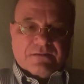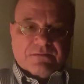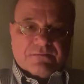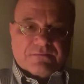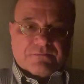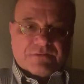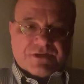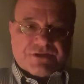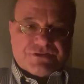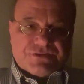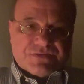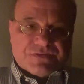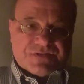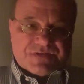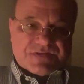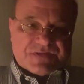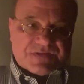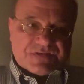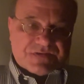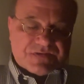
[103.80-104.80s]

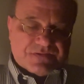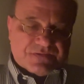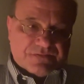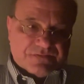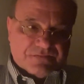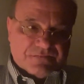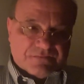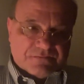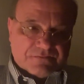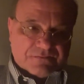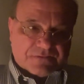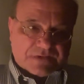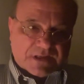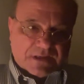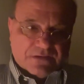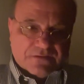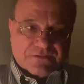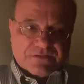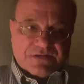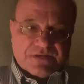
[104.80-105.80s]
Richard's
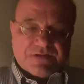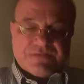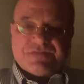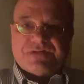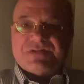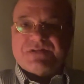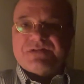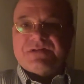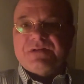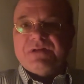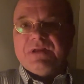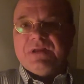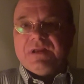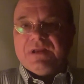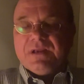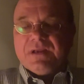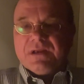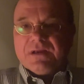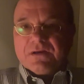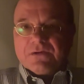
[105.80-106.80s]
relatives
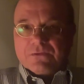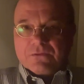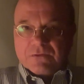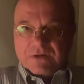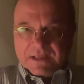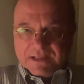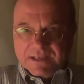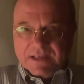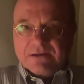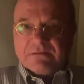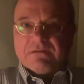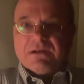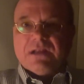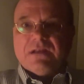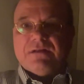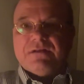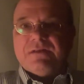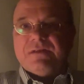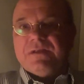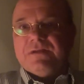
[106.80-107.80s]
or a
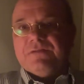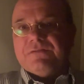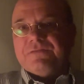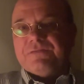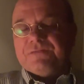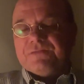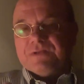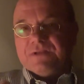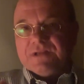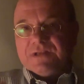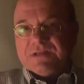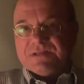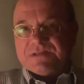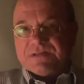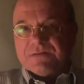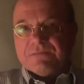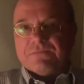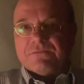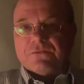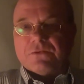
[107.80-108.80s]
relative did
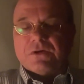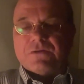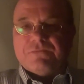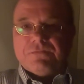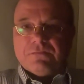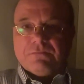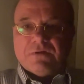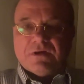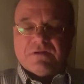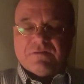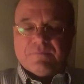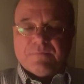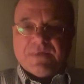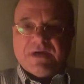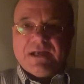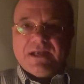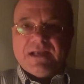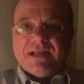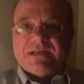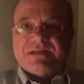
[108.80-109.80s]
some work for one of
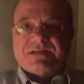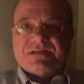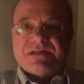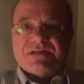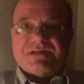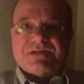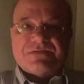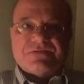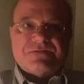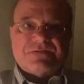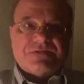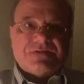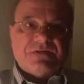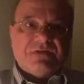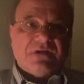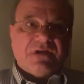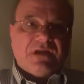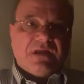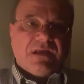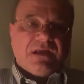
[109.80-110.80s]
my ancestors,
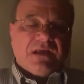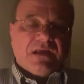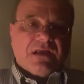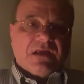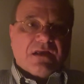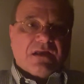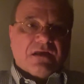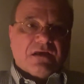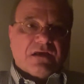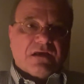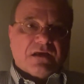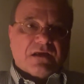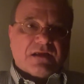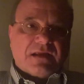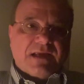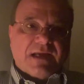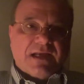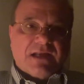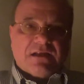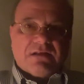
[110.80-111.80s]

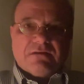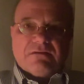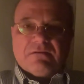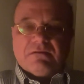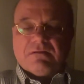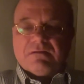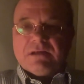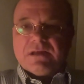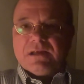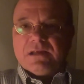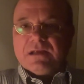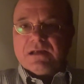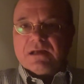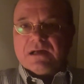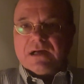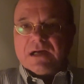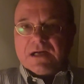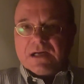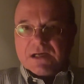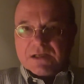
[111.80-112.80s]
cataloging
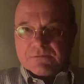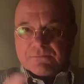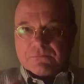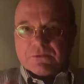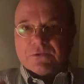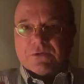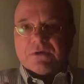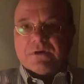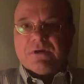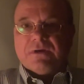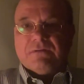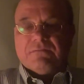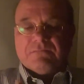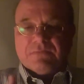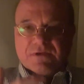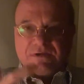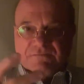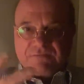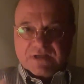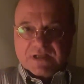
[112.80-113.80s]
artwork,
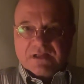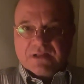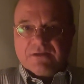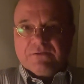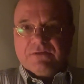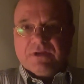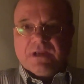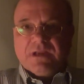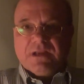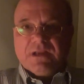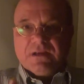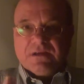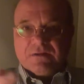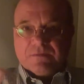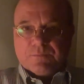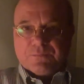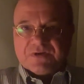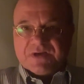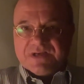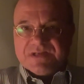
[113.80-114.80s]
evaluating,
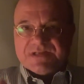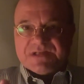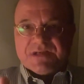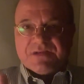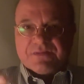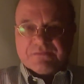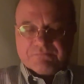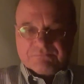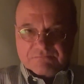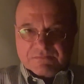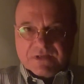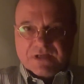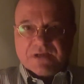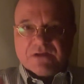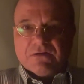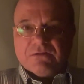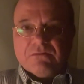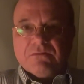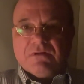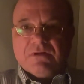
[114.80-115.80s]
appraising, you
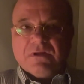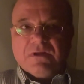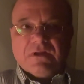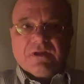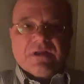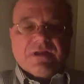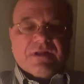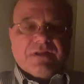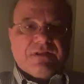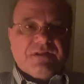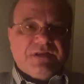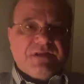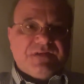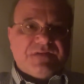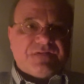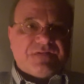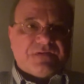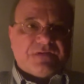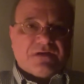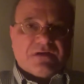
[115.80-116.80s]
know,
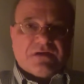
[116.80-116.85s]
these